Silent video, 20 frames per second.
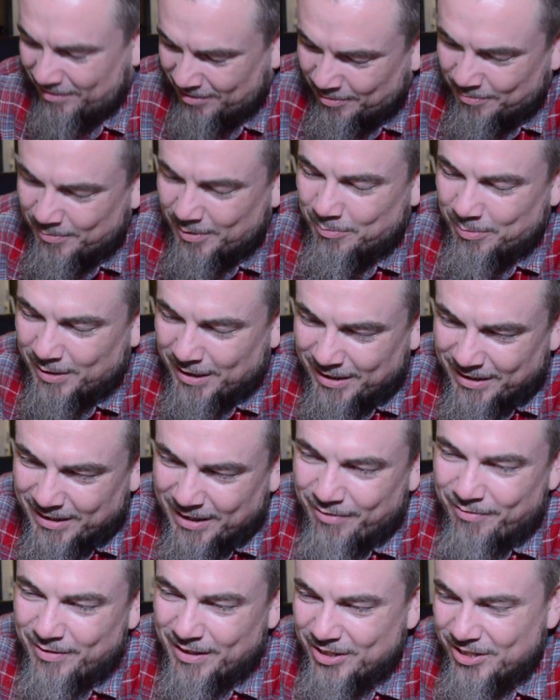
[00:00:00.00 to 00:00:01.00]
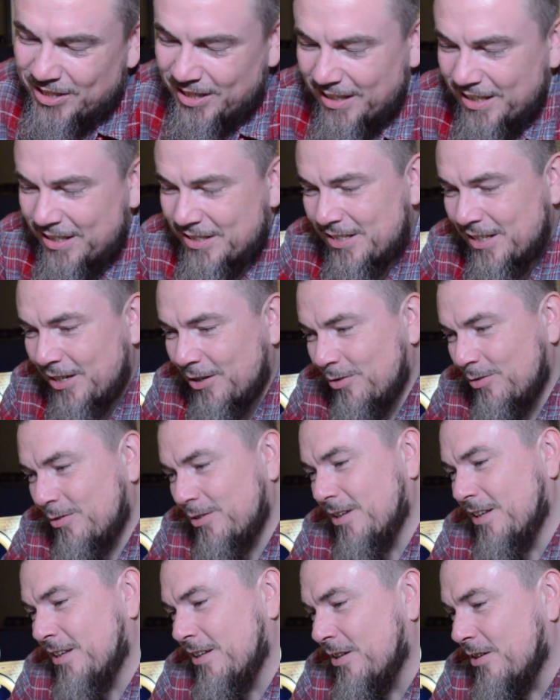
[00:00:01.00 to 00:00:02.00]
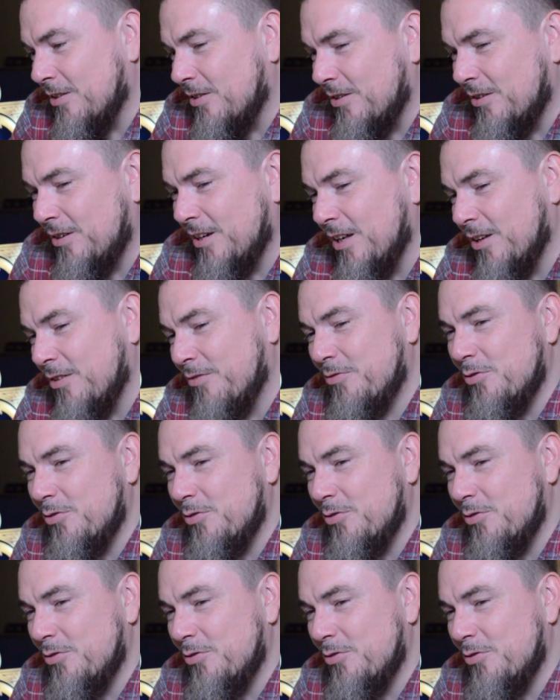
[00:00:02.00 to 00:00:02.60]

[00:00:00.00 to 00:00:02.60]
I'm gonna definitely check this out in a